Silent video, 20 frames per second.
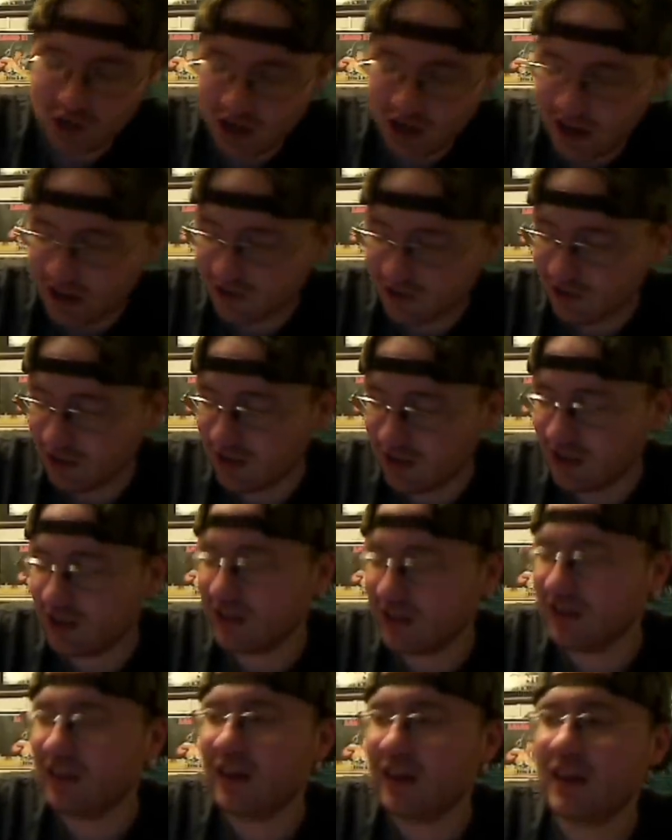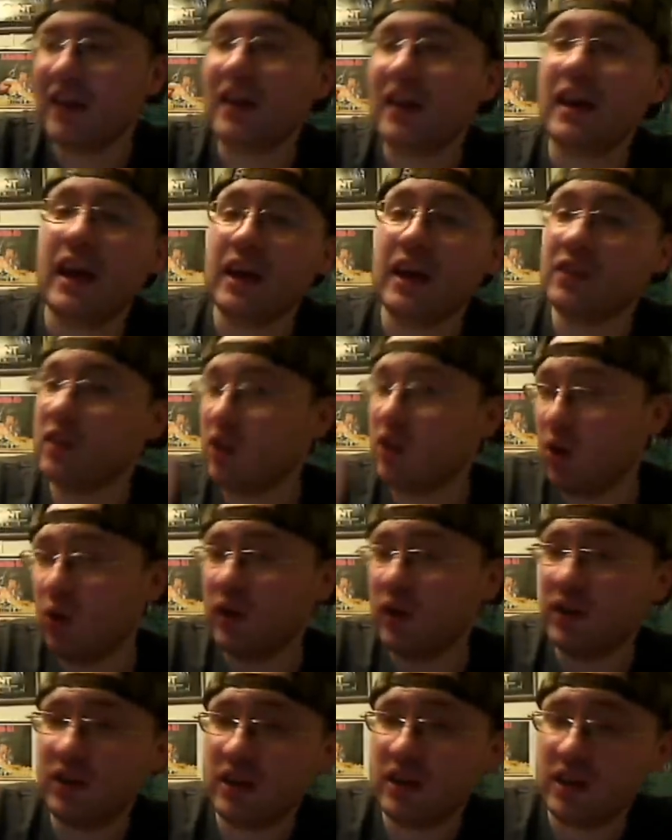shot again. And they
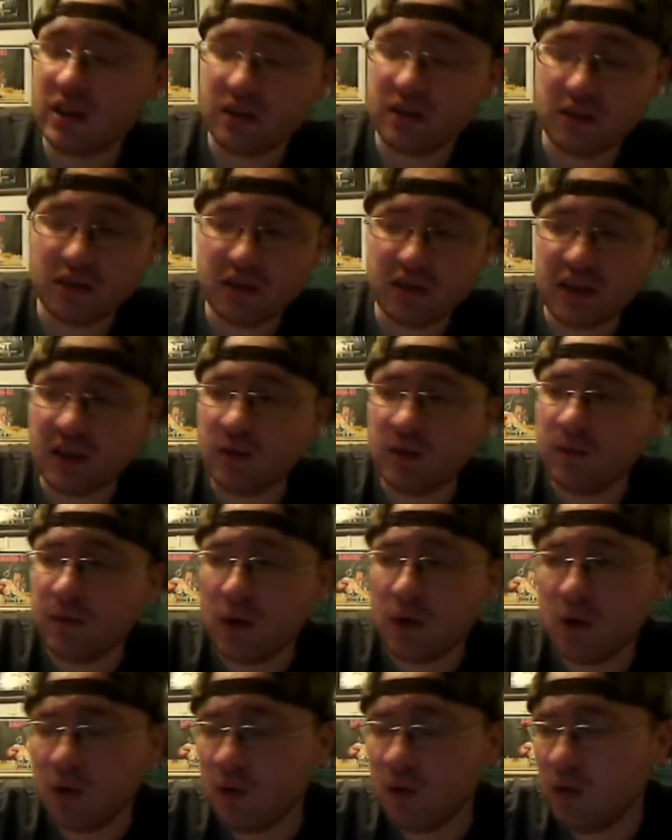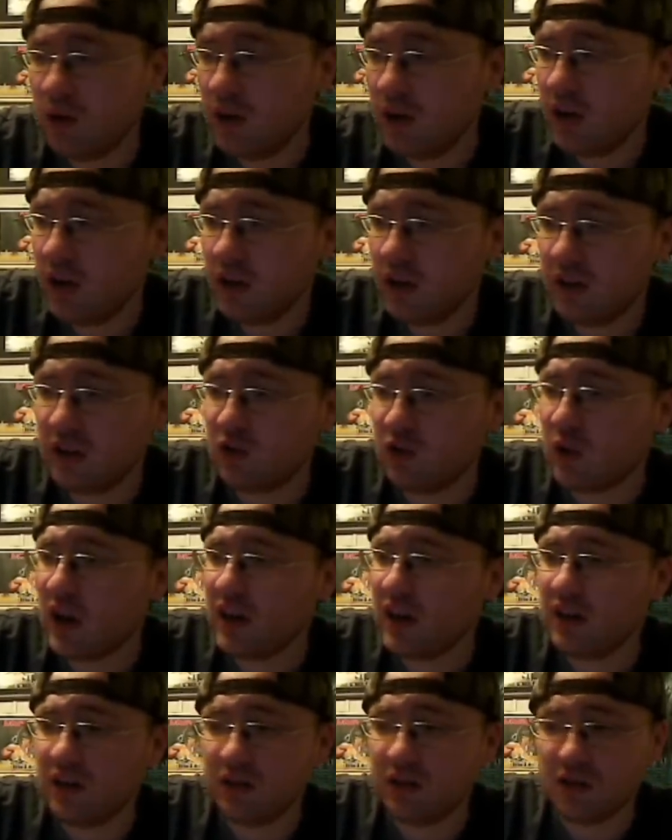go in, they get the info, they
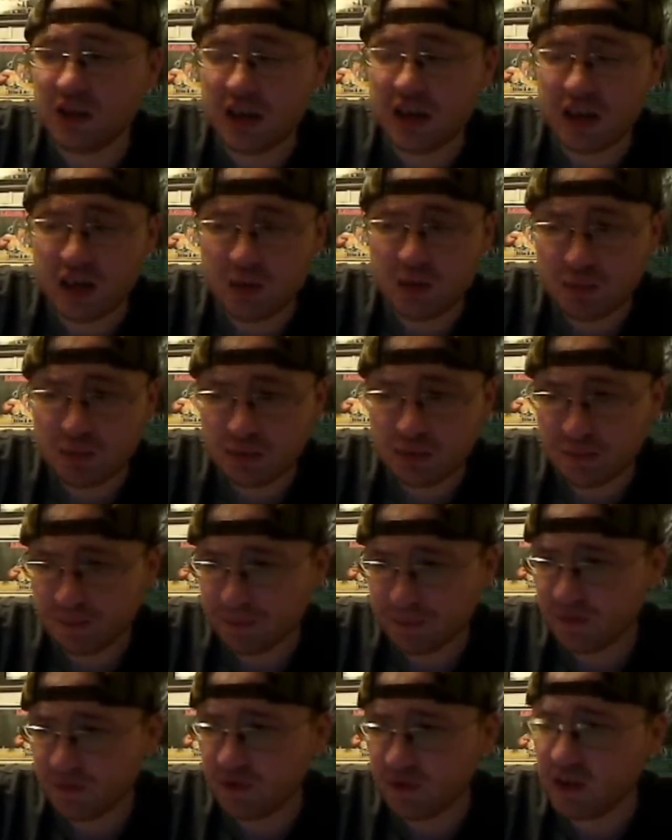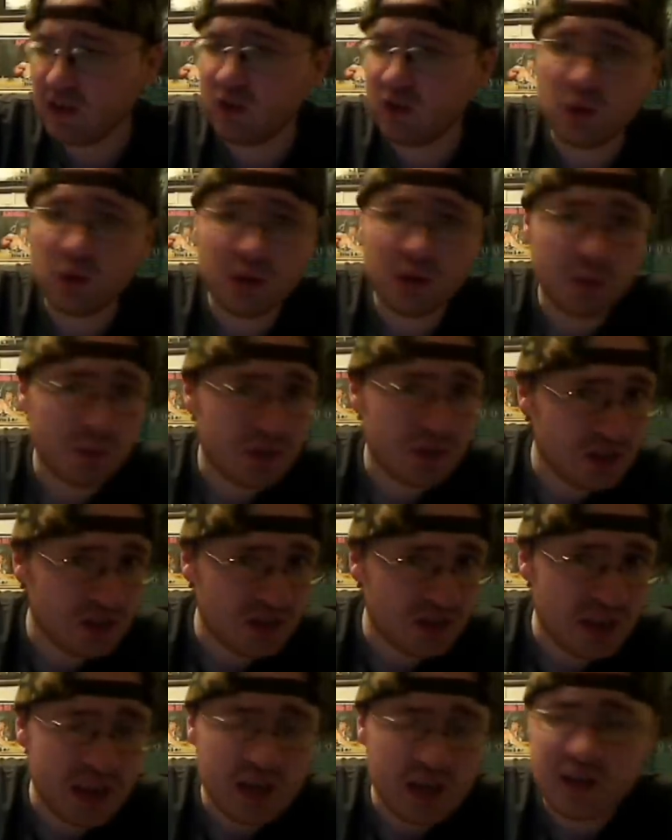try to escape. Vanessa Williams
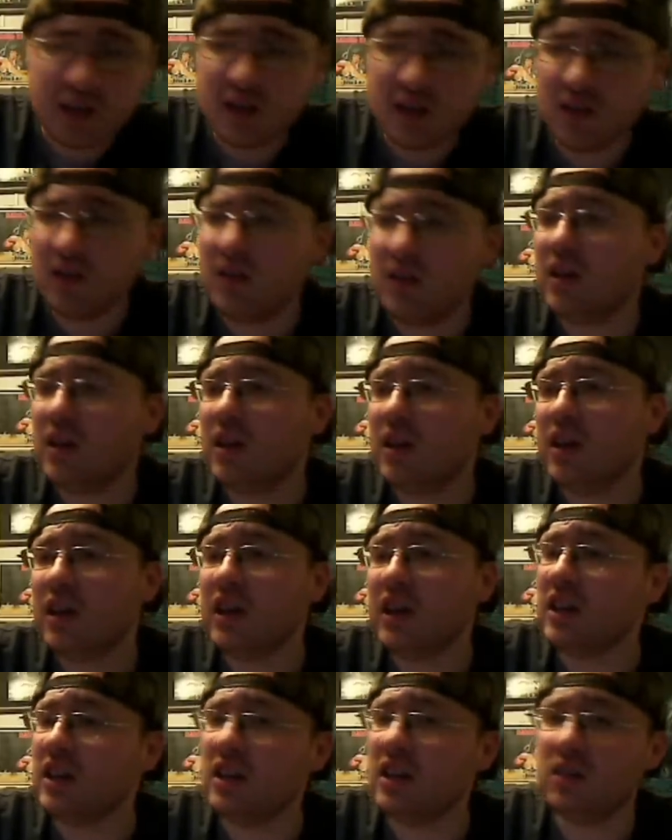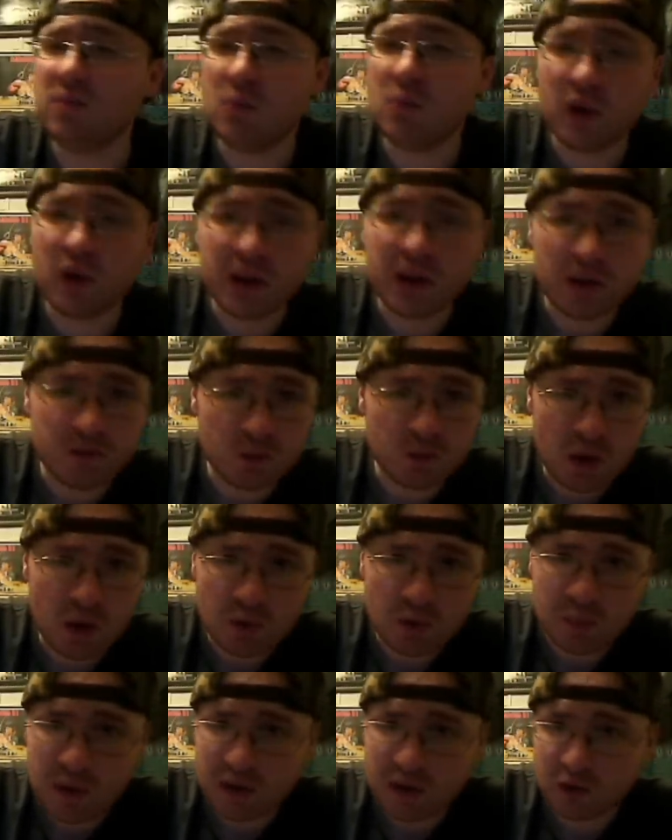gets taken. He needs more help from
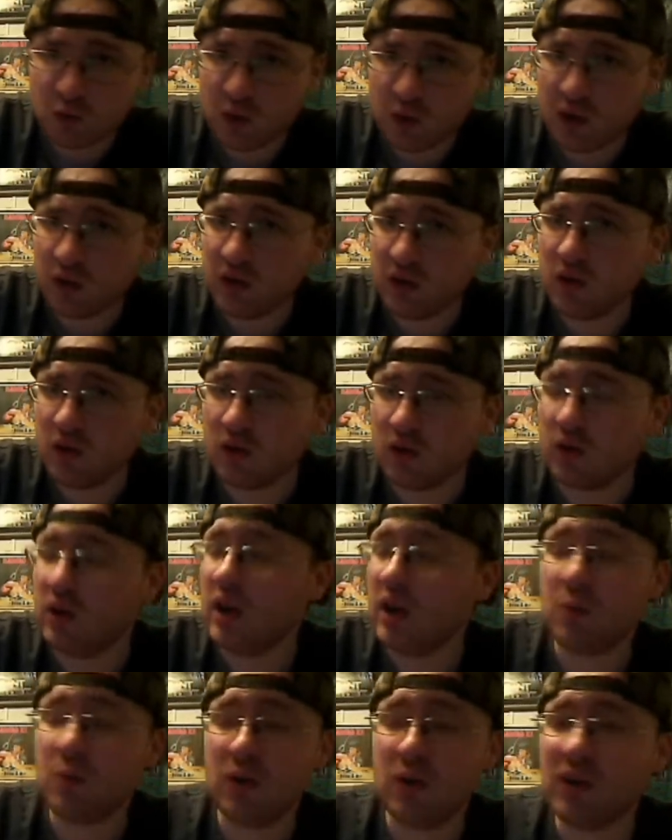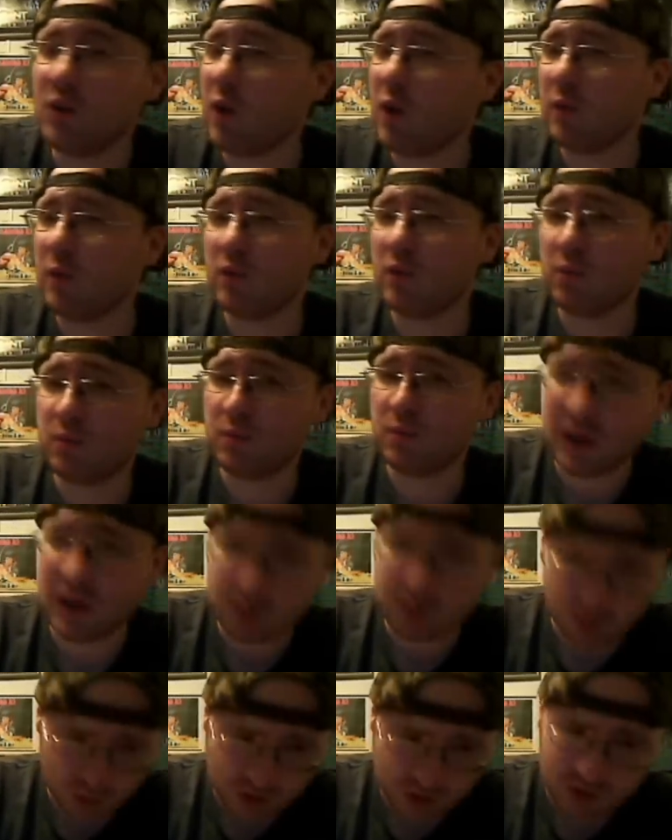Robert Pastorelli, or more like Robert
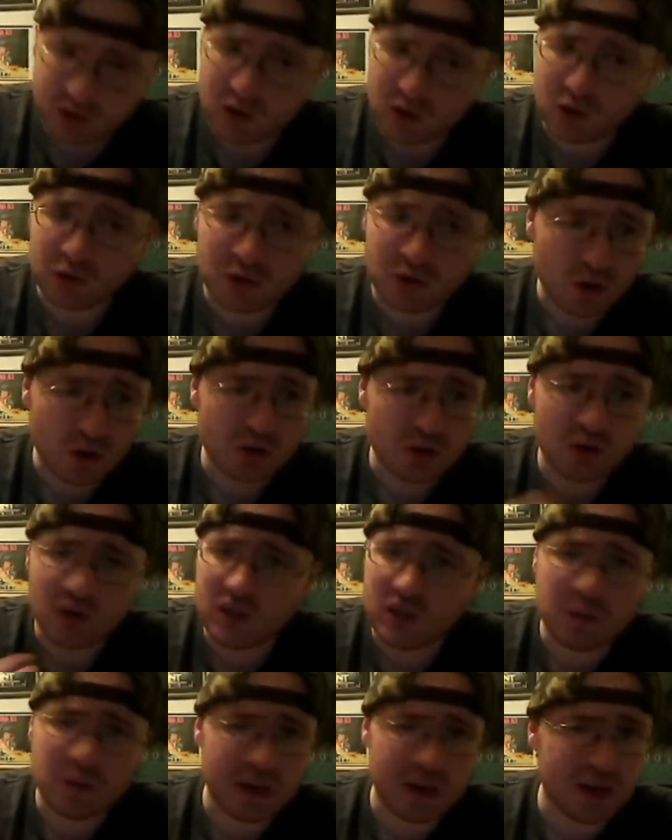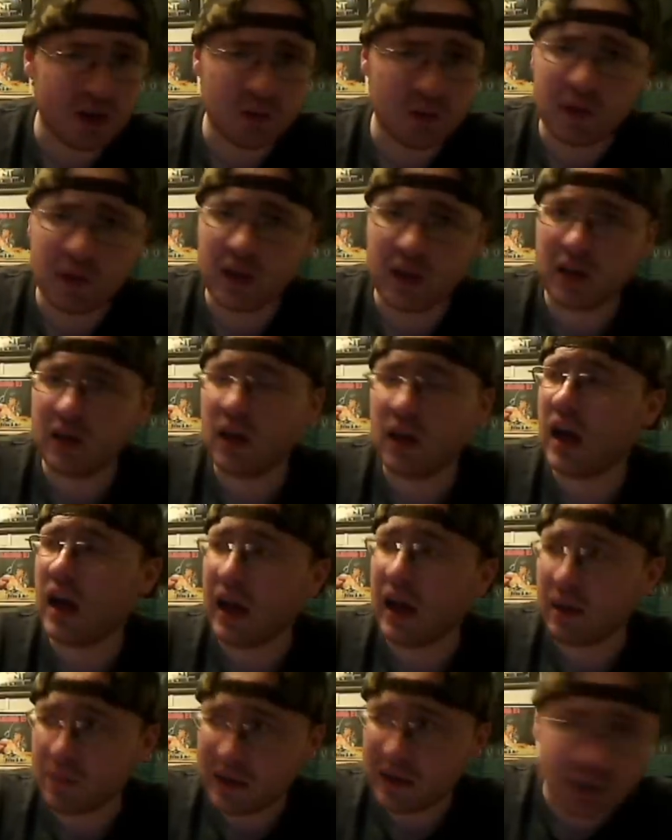Pastorelli goes, no, you need my help, man.
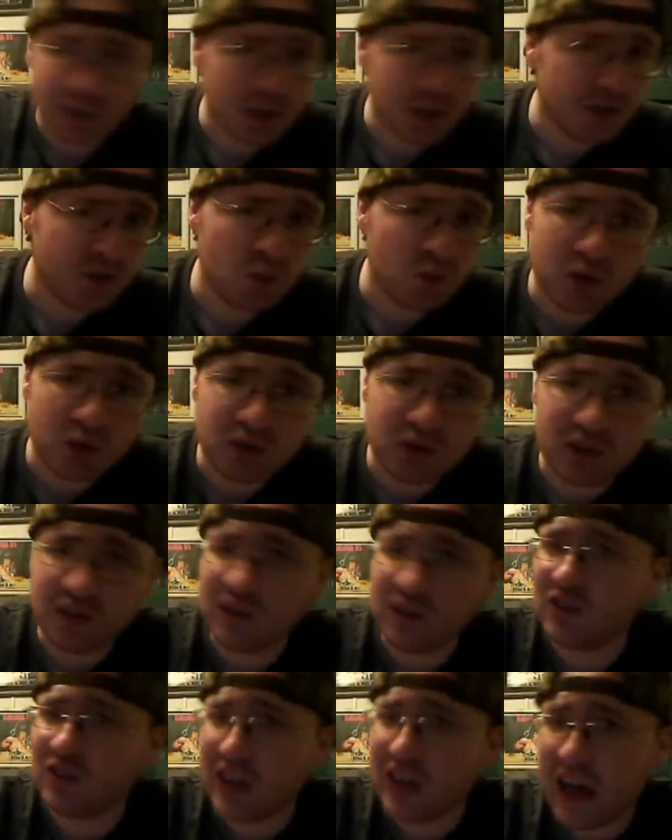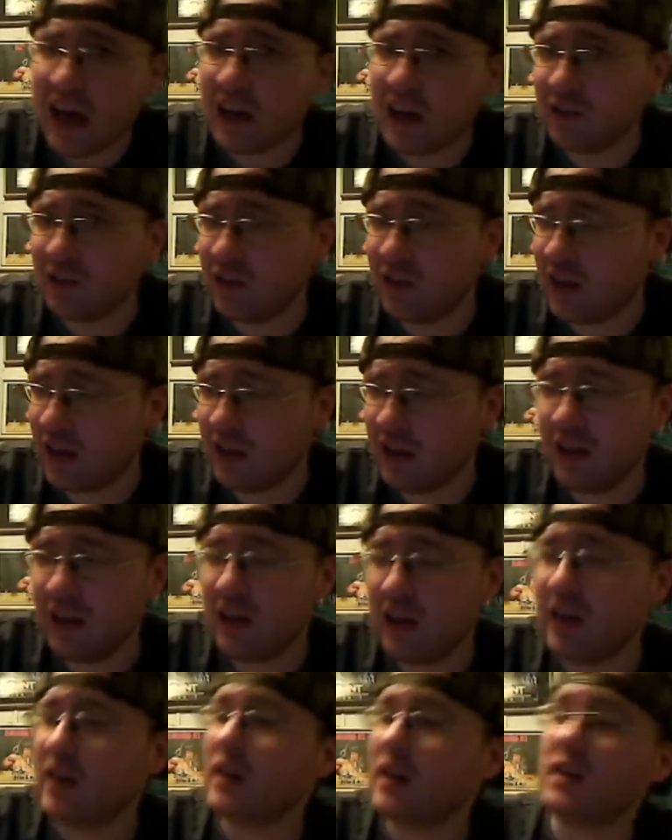Uh, my cousin works at these dots that
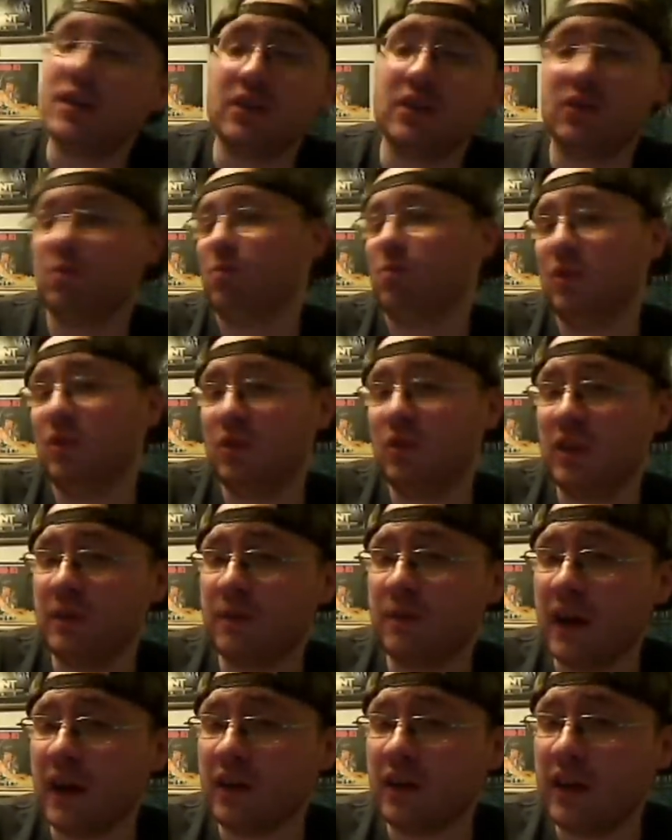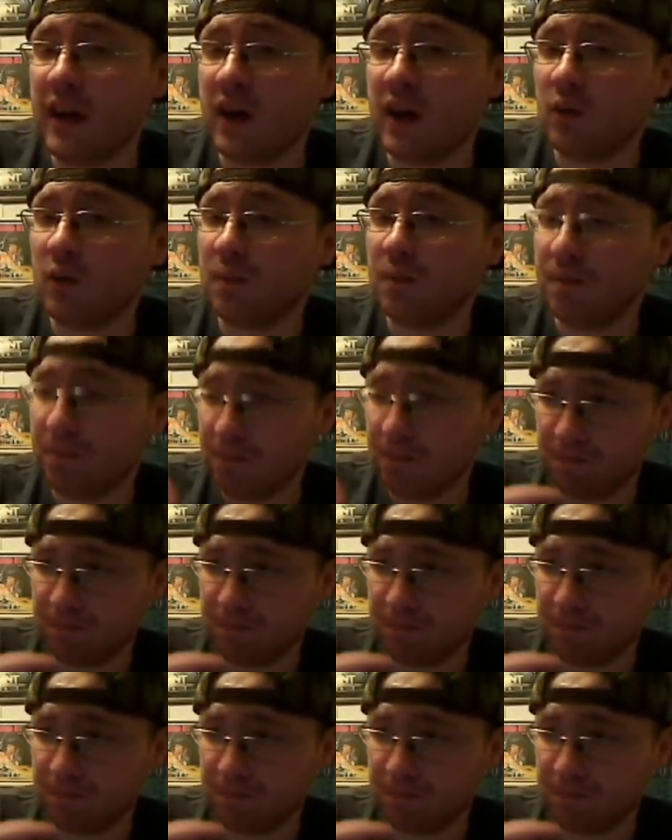just, they find out